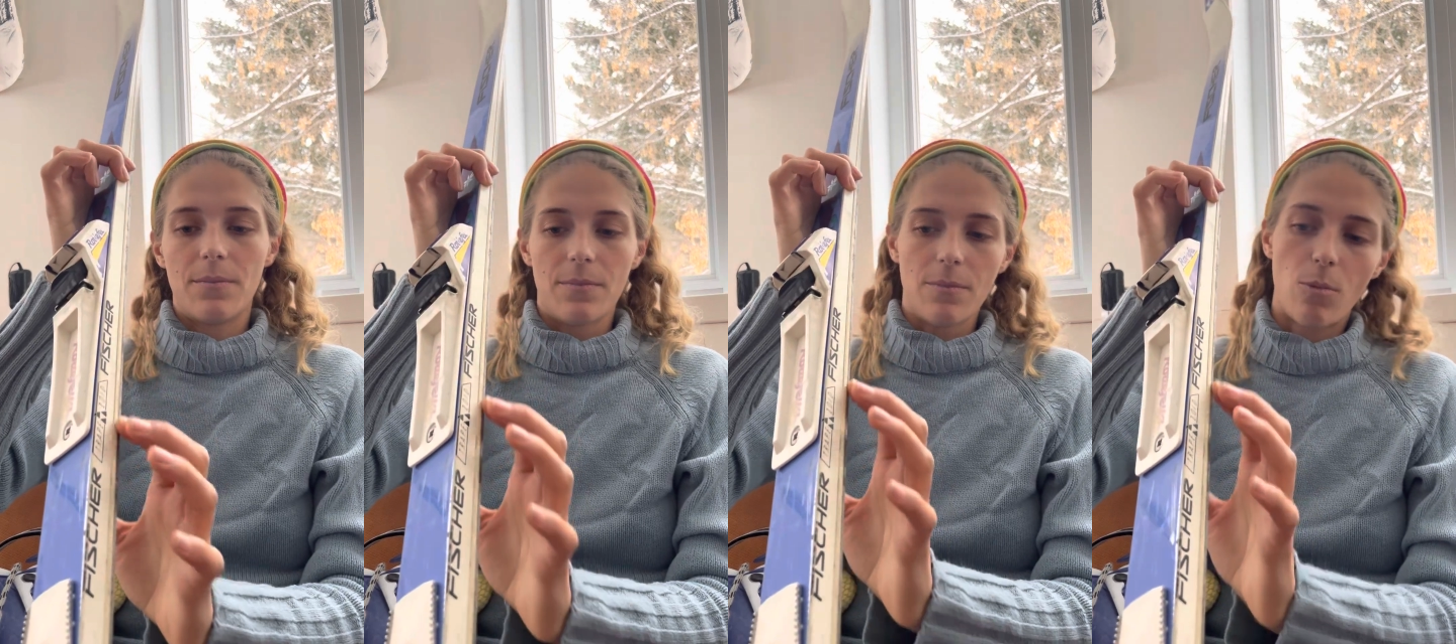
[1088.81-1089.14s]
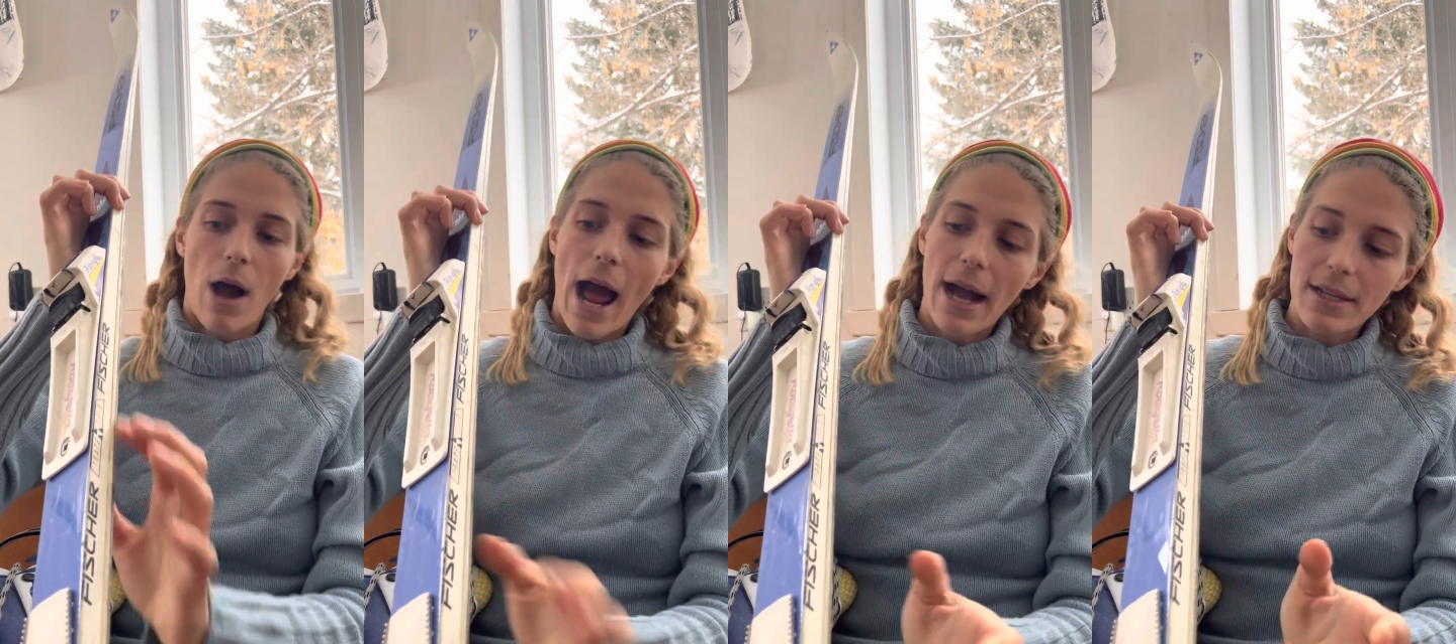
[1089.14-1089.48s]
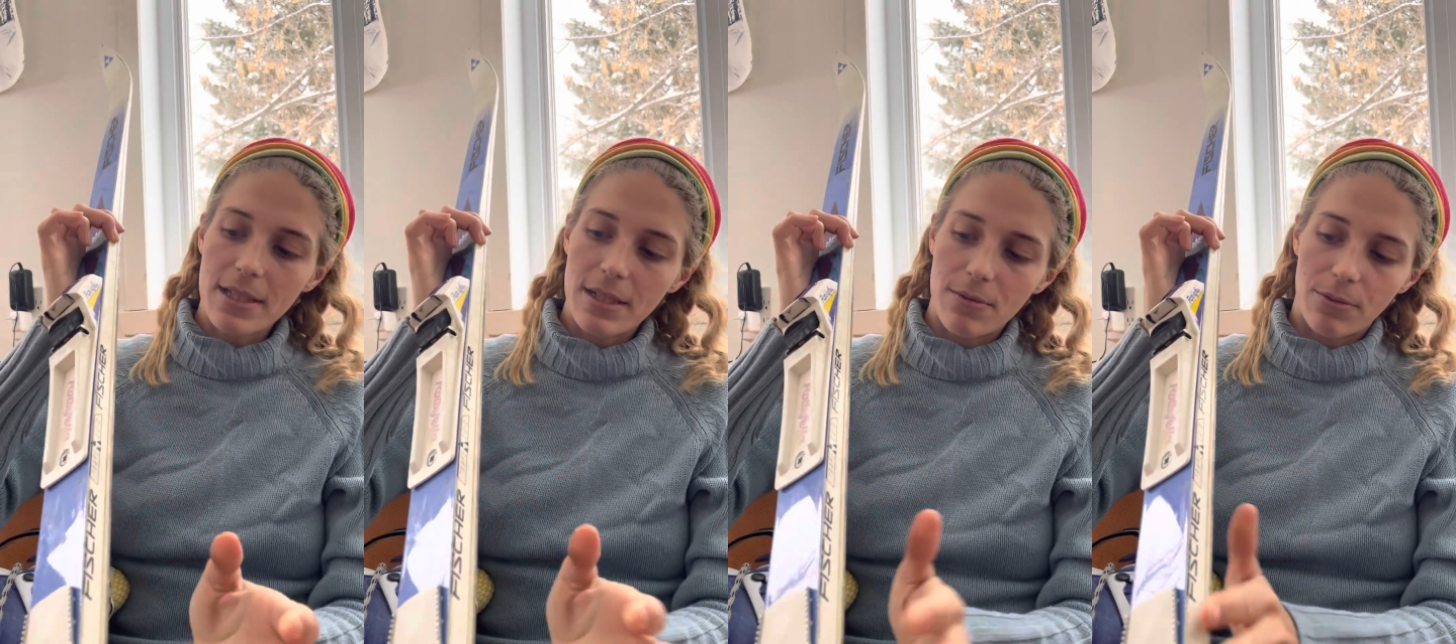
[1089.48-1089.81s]

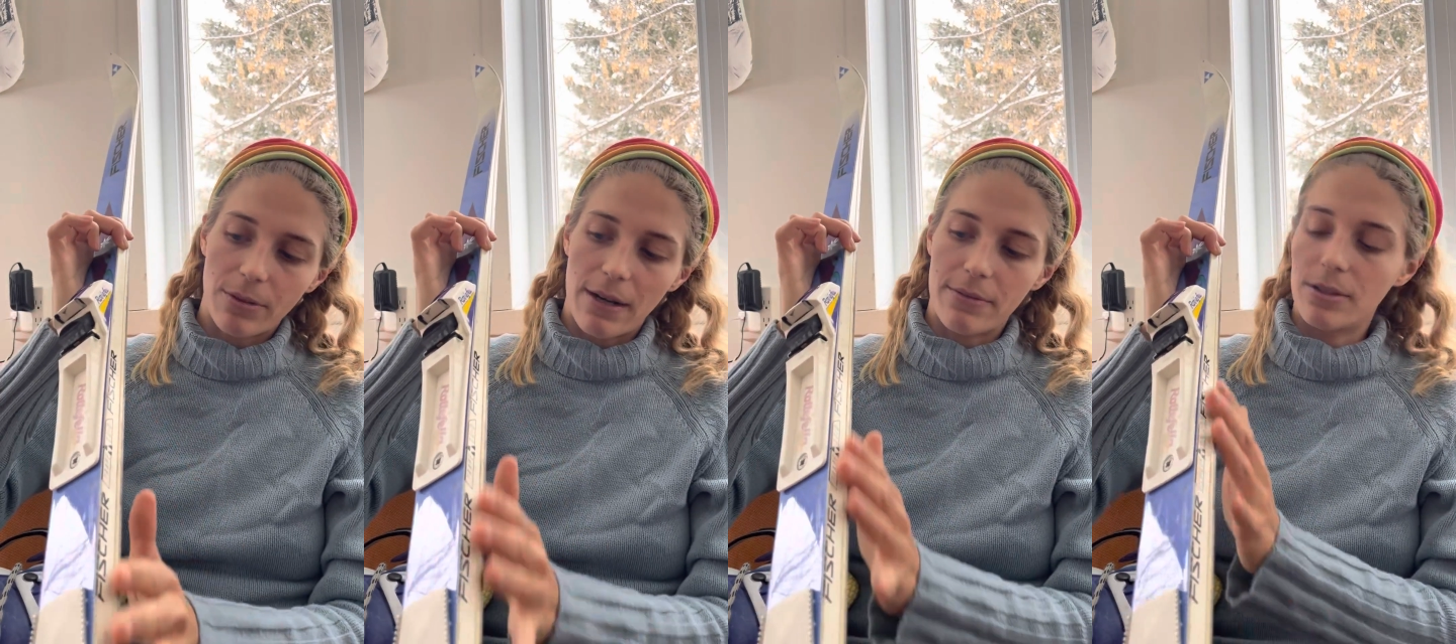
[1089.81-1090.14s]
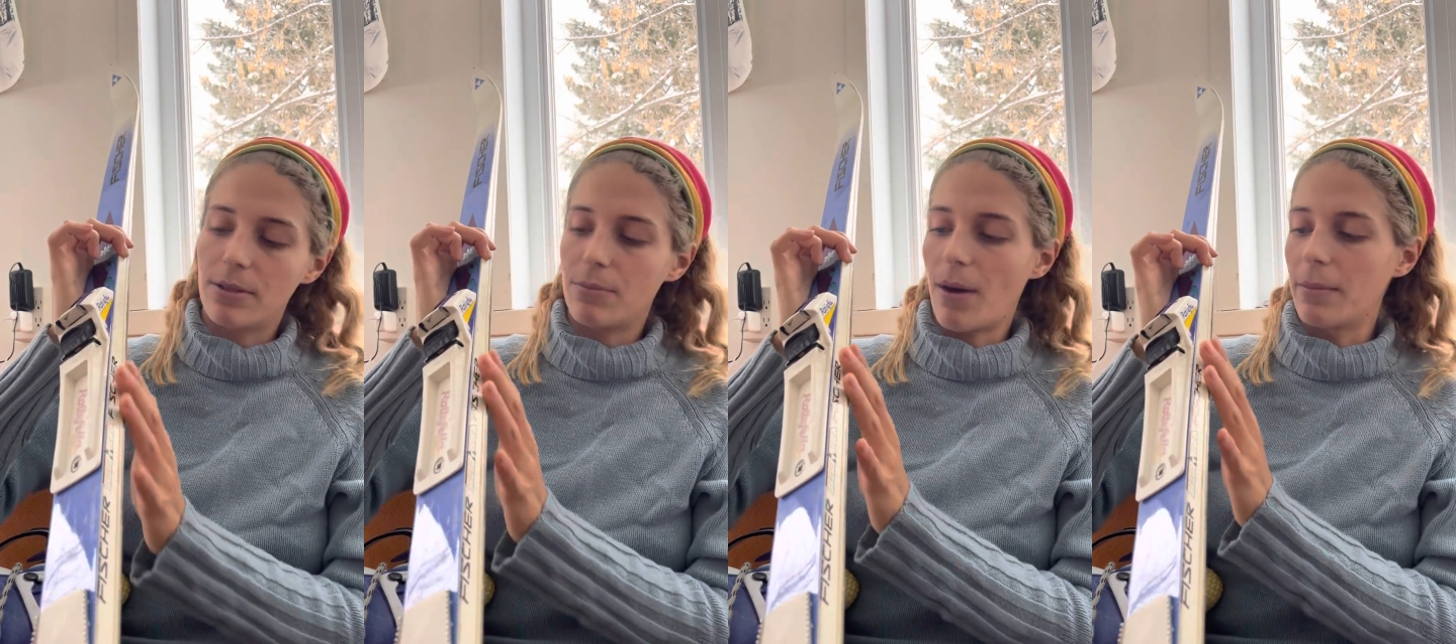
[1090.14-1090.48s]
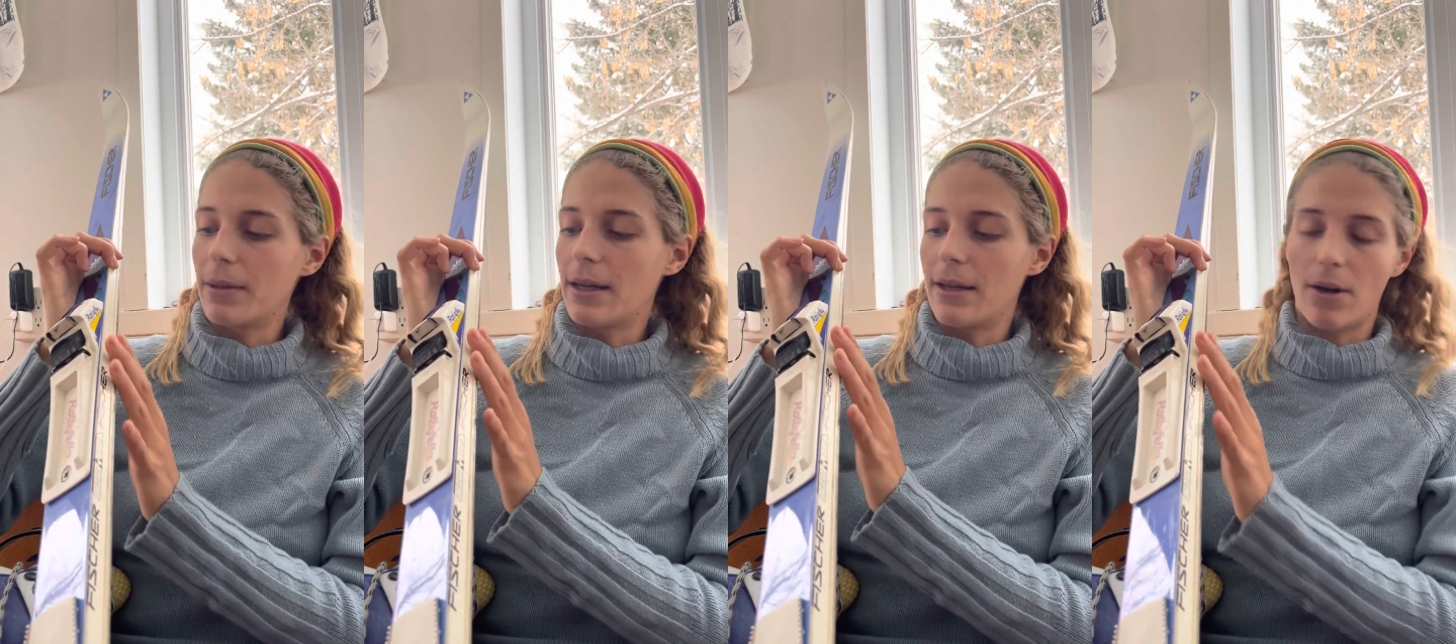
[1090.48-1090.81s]
waxed in forever and
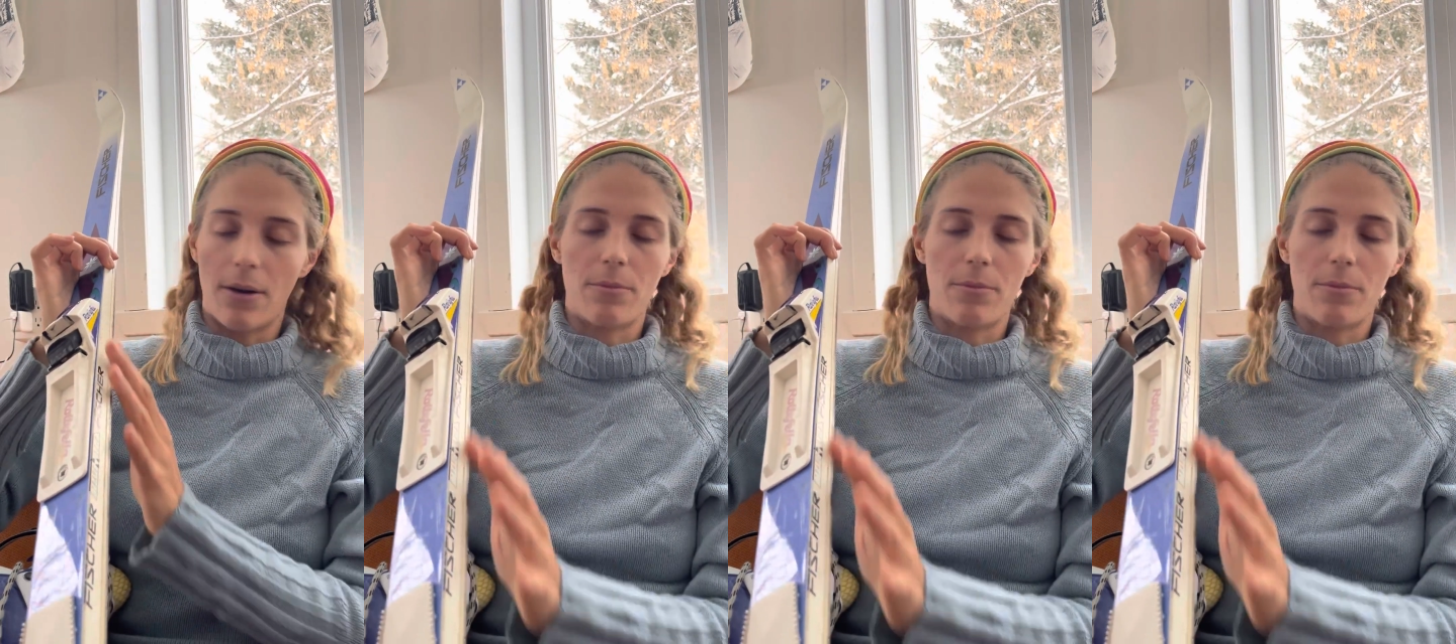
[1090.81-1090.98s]
probably